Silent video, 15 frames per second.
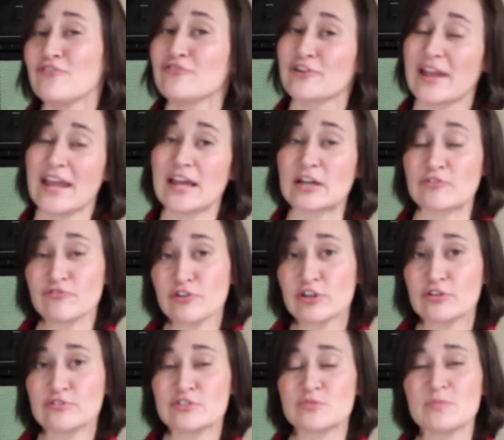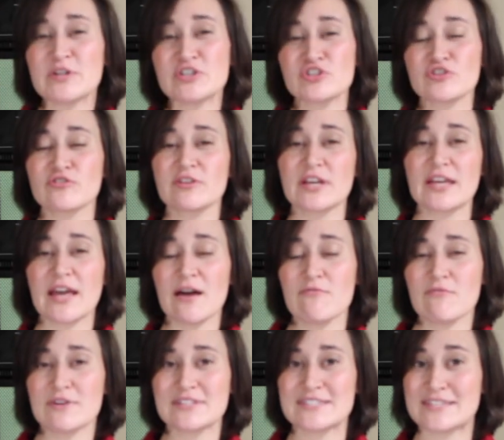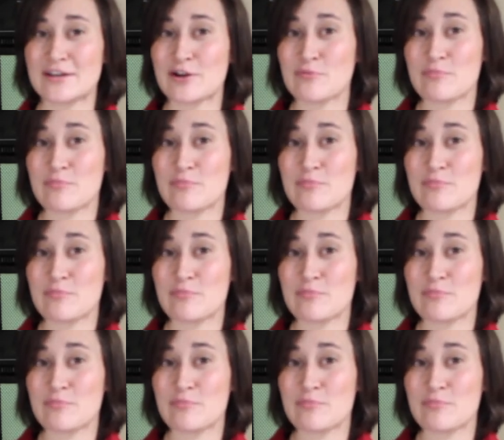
For canned fruits, be sure to get ones that